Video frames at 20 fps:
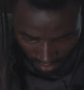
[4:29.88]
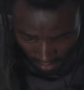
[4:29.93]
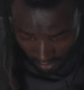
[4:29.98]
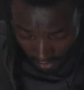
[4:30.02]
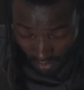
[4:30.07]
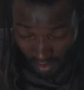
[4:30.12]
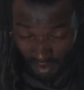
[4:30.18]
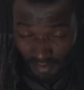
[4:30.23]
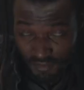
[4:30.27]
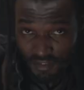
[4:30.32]

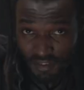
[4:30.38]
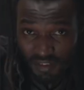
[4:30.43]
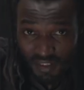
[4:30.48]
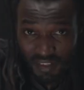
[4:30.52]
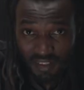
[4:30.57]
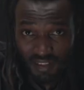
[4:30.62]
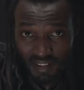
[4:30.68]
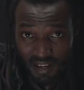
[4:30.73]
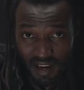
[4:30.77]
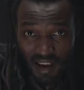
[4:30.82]
So
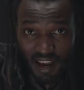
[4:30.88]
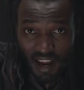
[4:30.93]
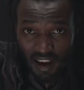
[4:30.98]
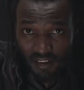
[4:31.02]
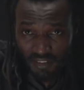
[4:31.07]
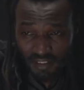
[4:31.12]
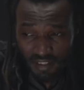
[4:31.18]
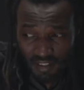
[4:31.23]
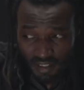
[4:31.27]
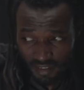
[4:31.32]
I
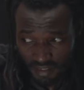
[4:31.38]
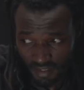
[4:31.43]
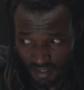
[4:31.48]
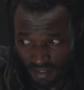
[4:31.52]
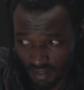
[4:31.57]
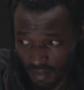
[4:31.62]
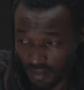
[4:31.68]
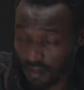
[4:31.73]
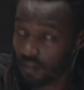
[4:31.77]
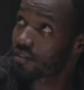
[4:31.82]
have a
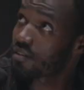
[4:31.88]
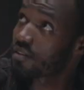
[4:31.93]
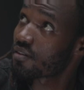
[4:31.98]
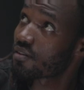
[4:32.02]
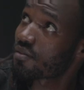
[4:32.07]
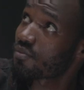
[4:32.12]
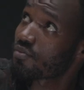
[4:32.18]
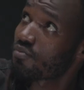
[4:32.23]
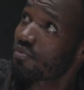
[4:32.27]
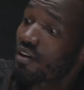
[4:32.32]
system,
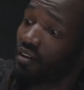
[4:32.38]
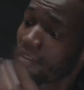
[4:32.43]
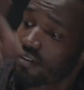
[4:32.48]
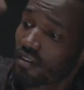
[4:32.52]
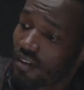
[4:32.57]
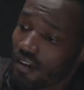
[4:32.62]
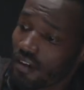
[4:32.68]
one